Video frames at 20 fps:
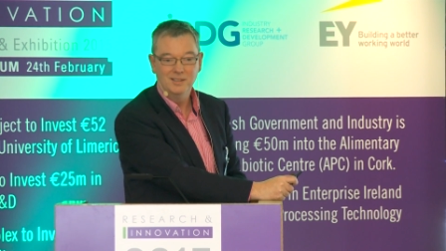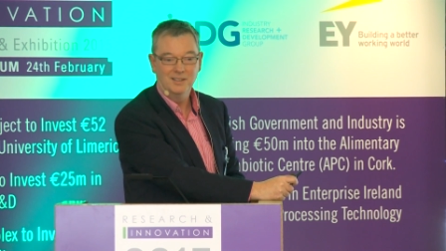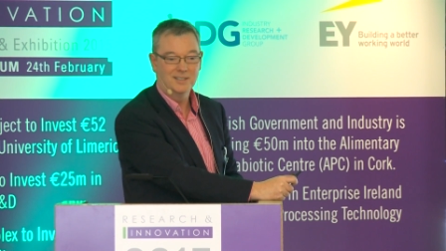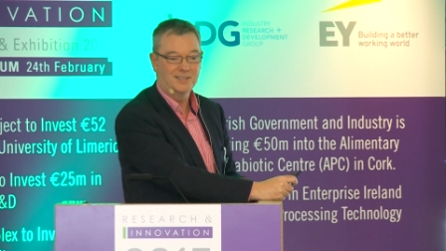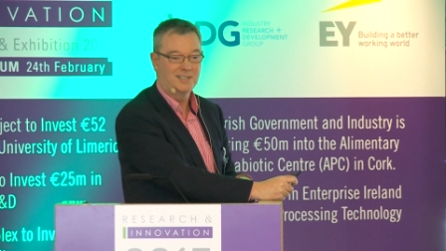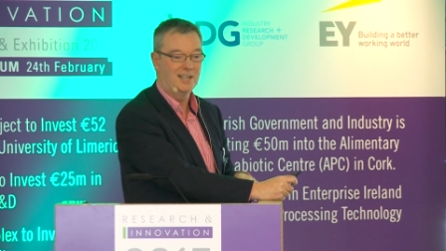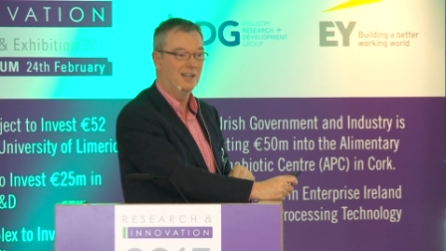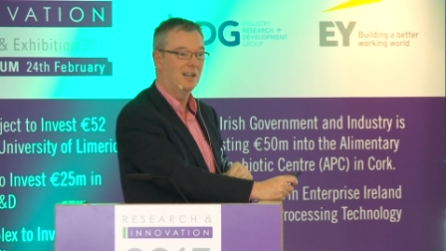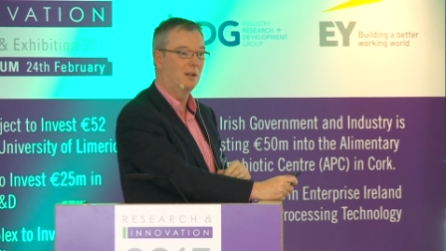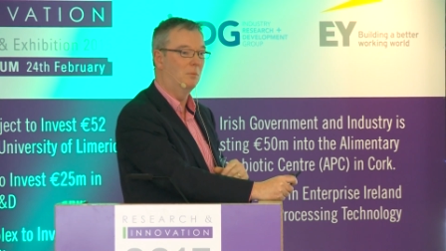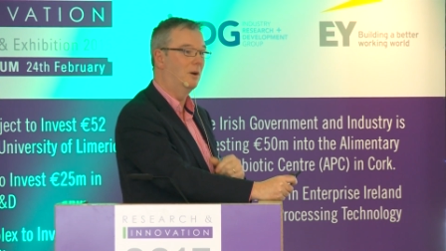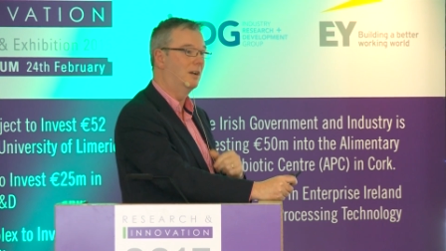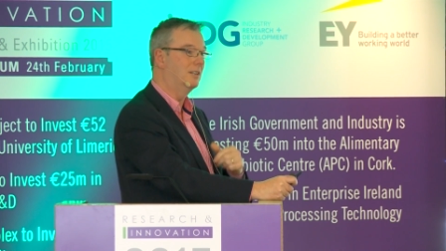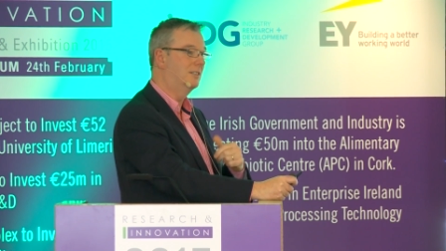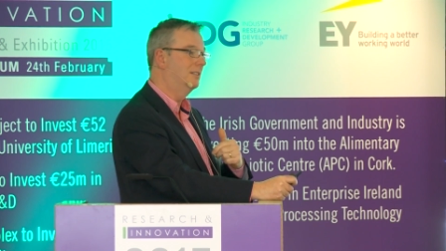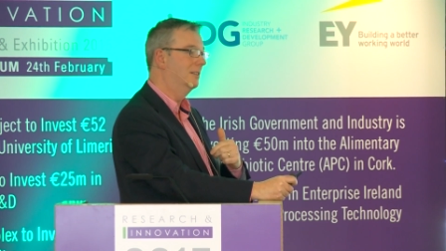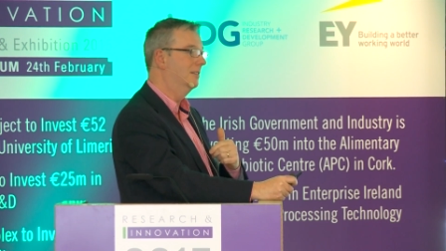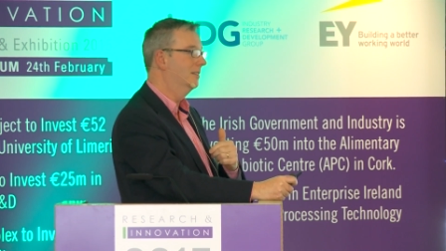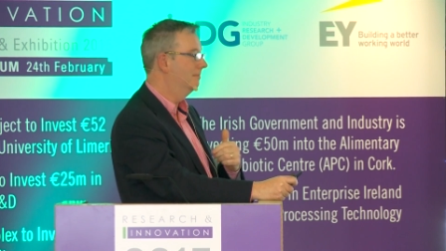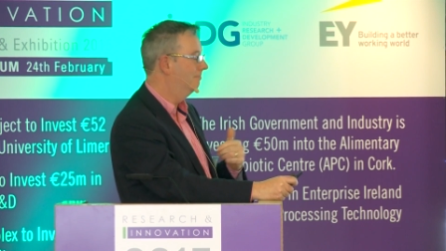said, I
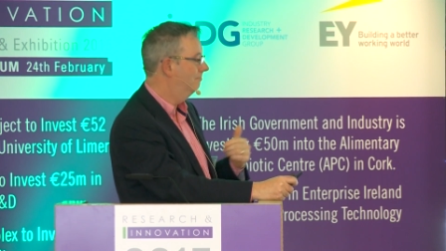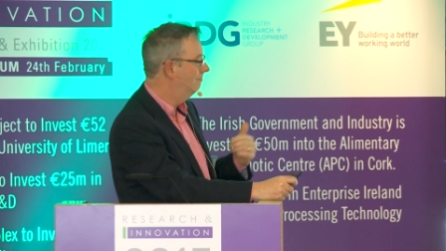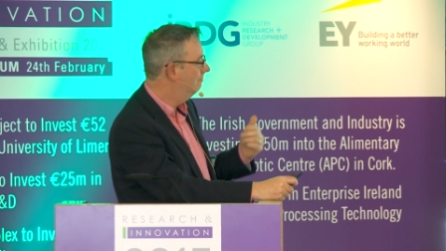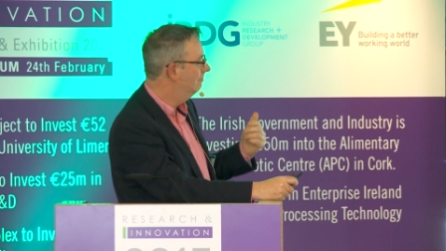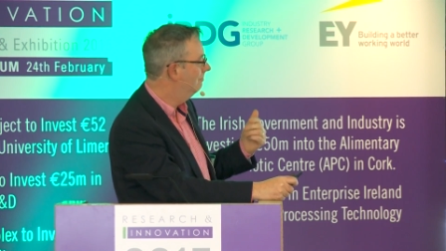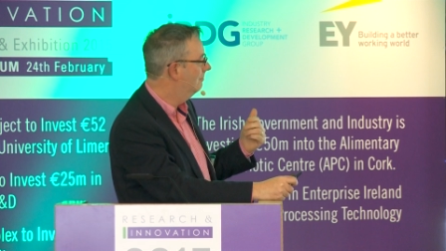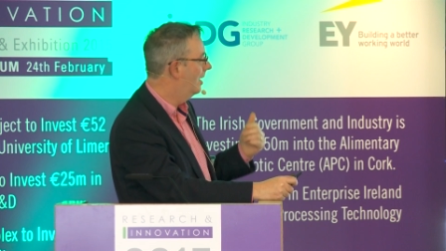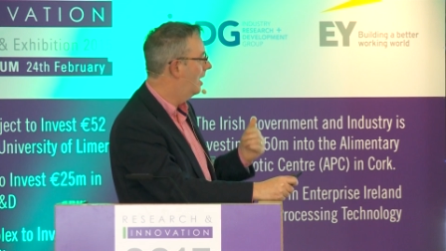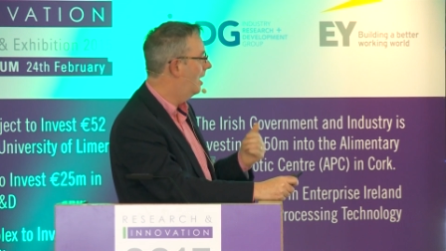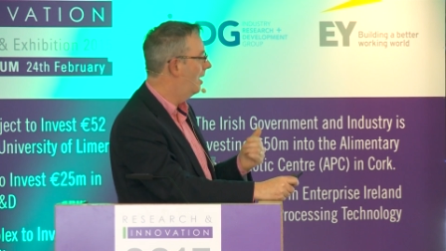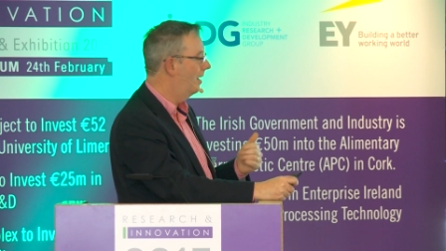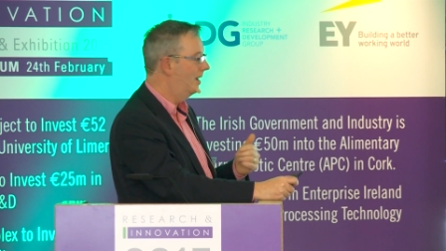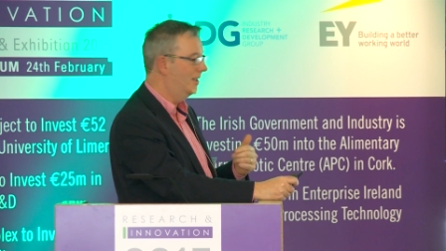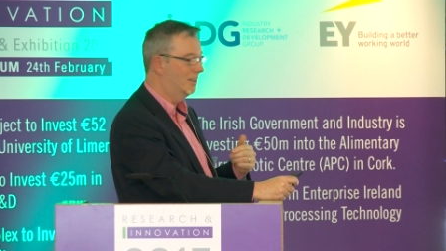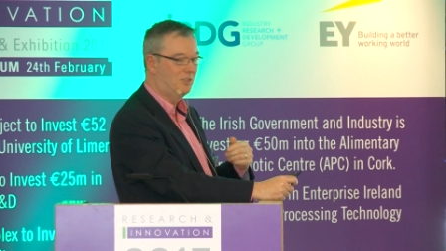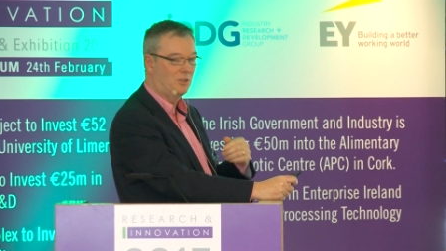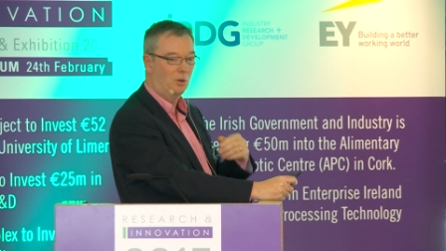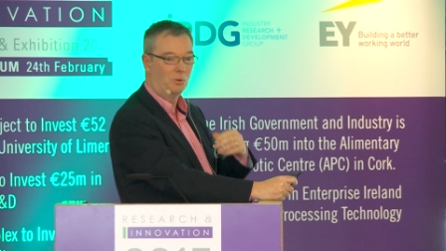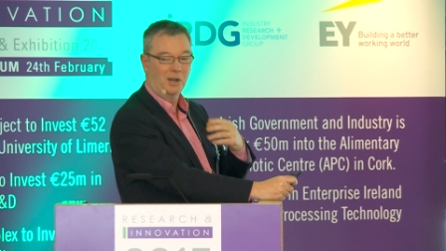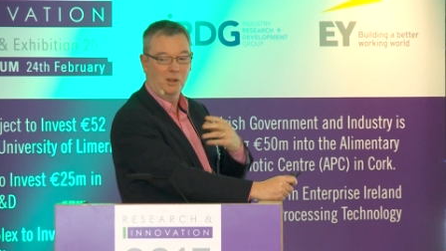want a
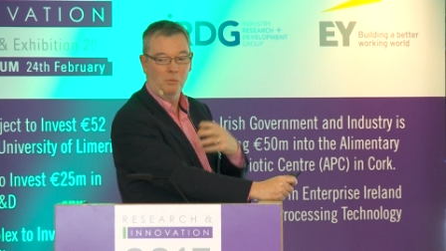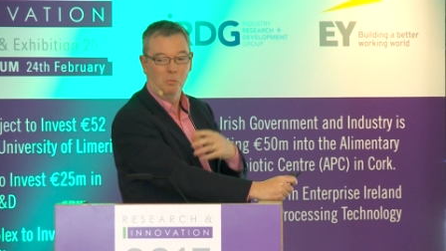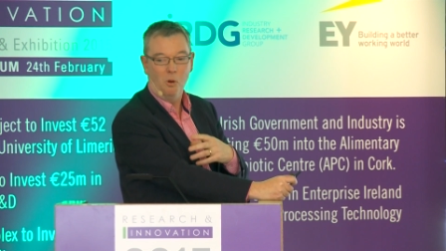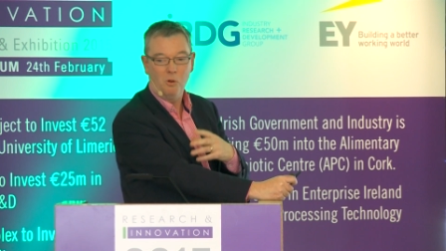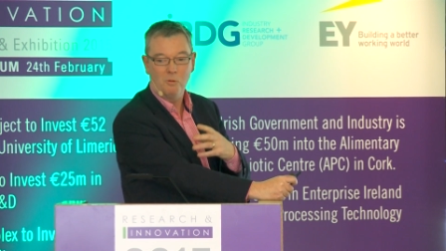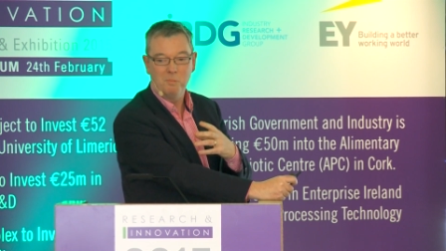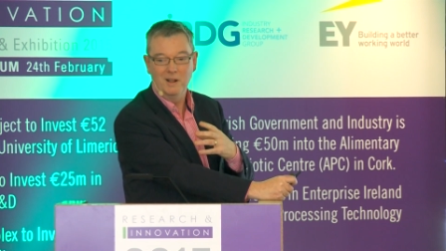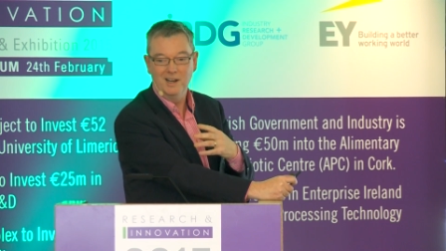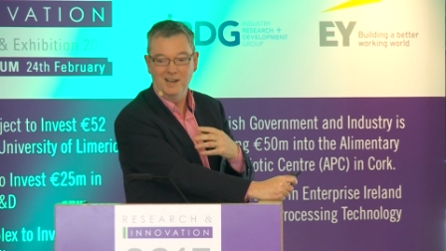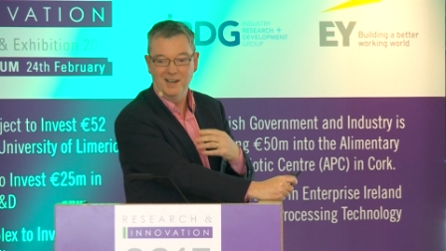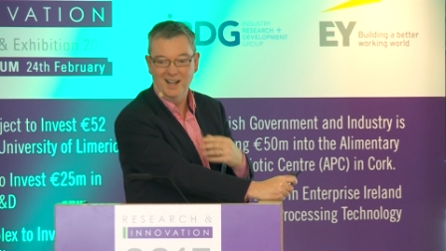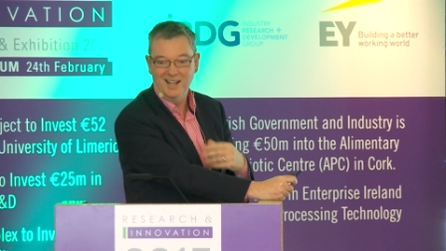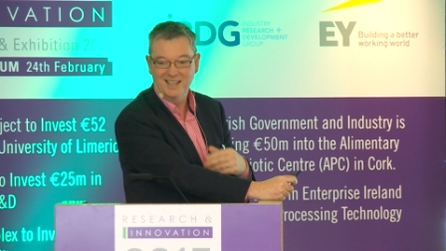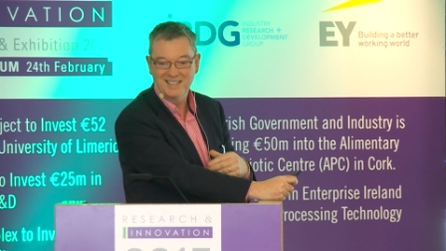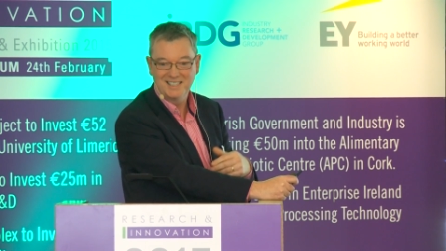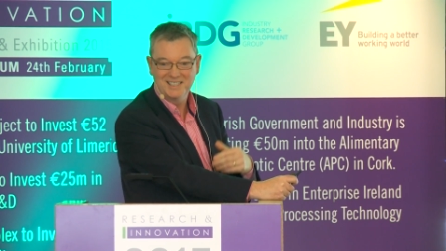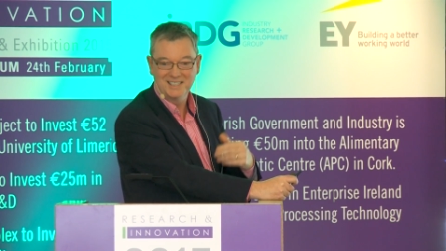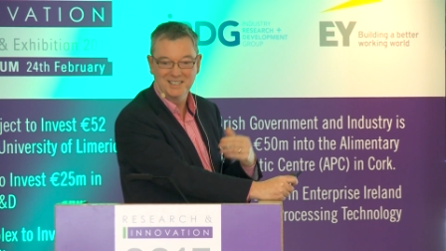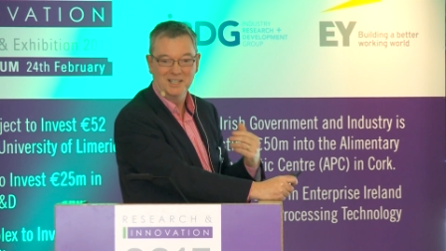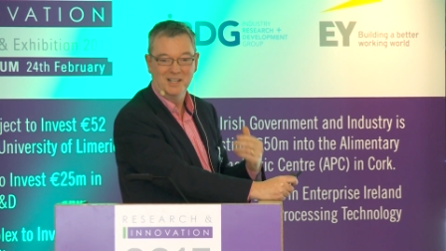Sony Walkman
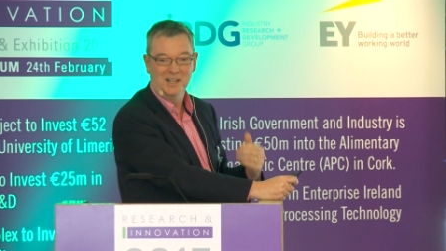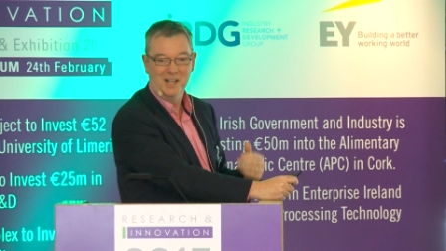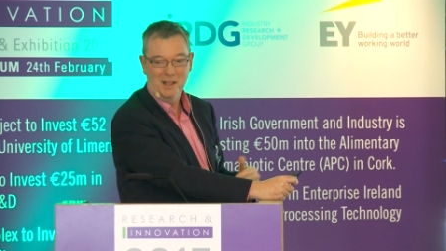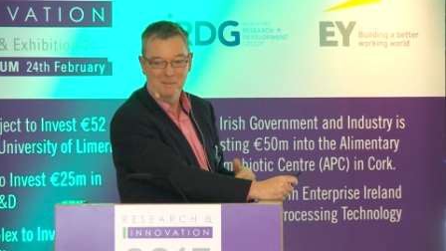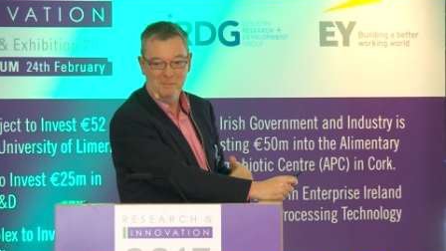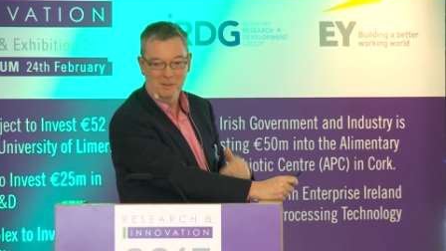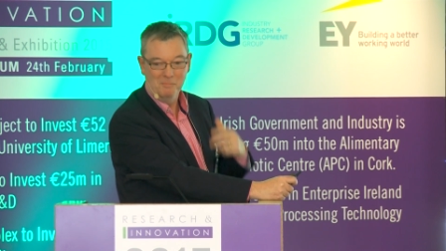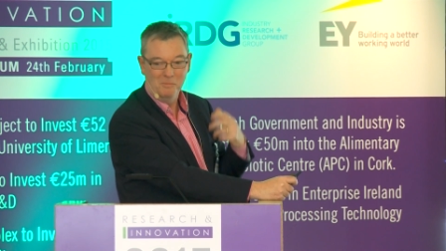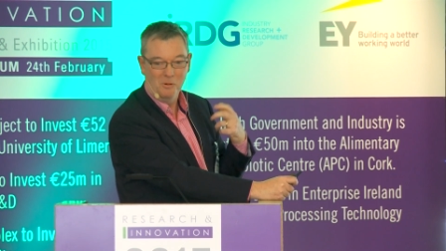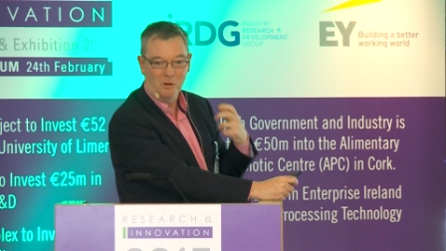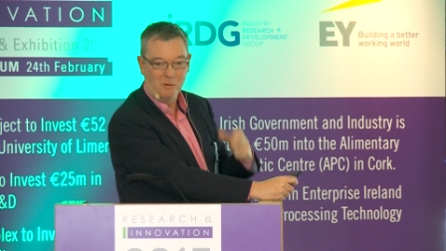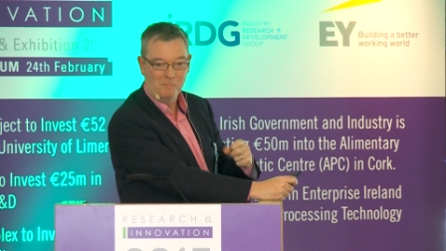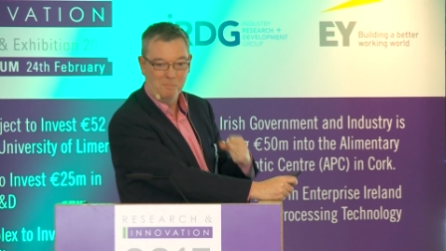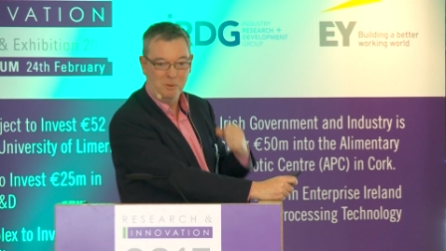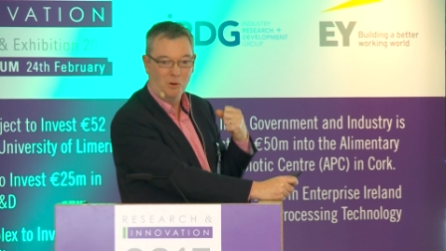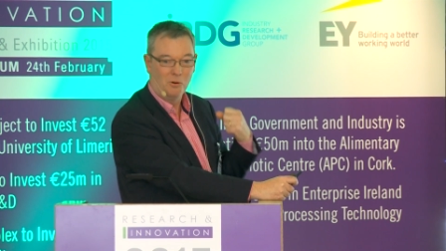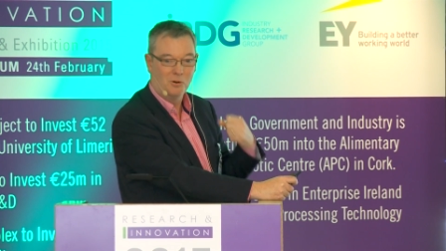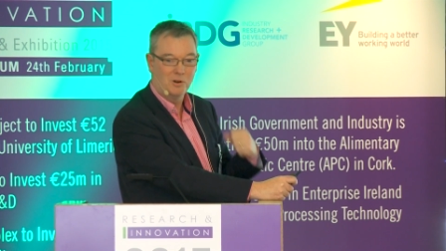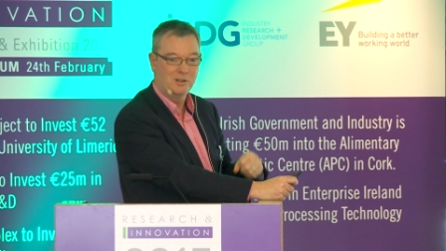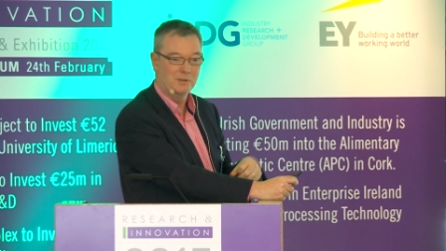that's a bit more
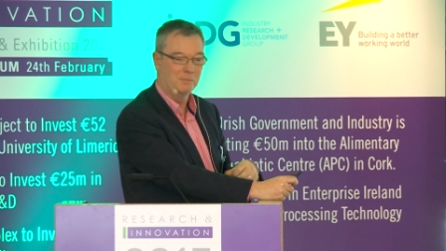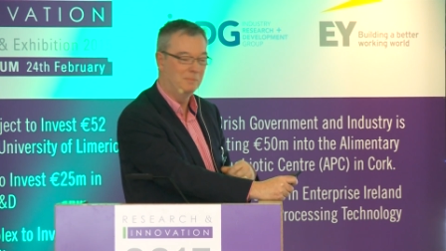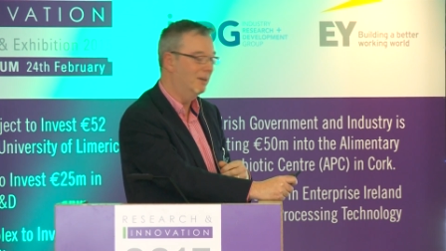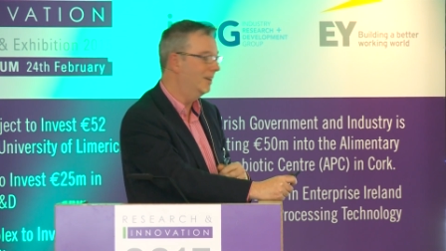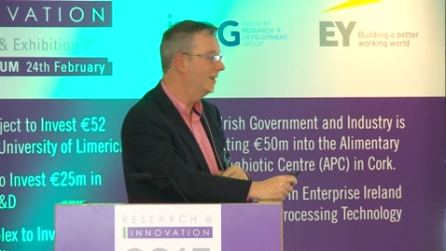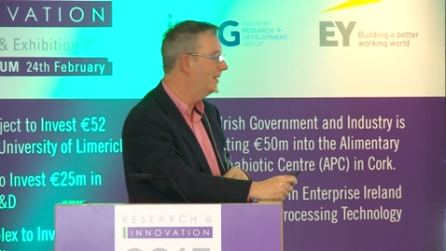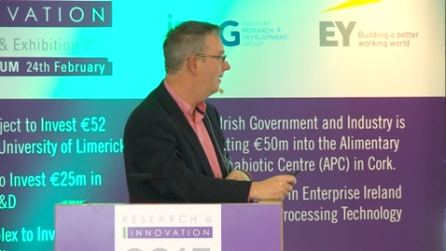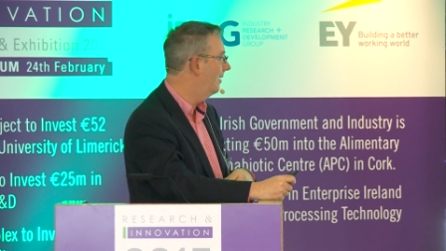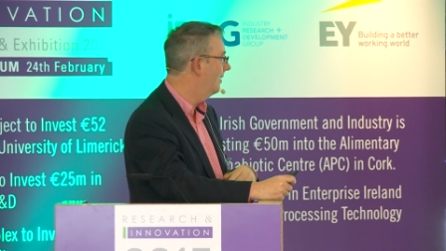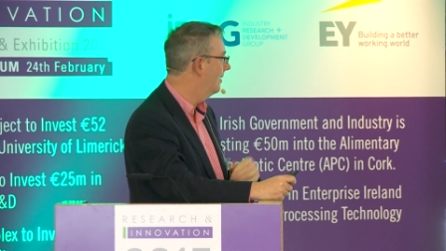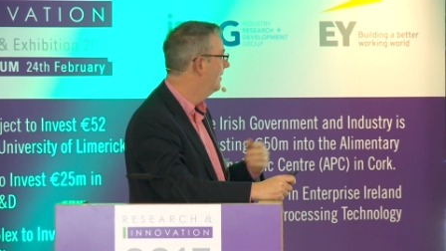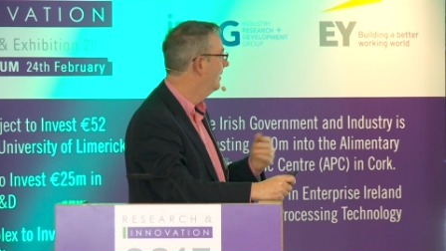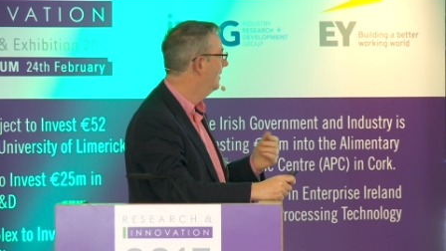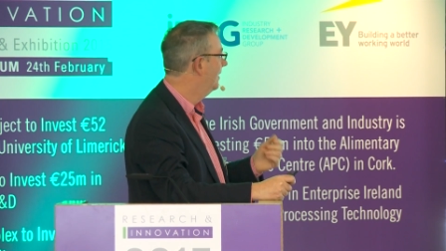portable or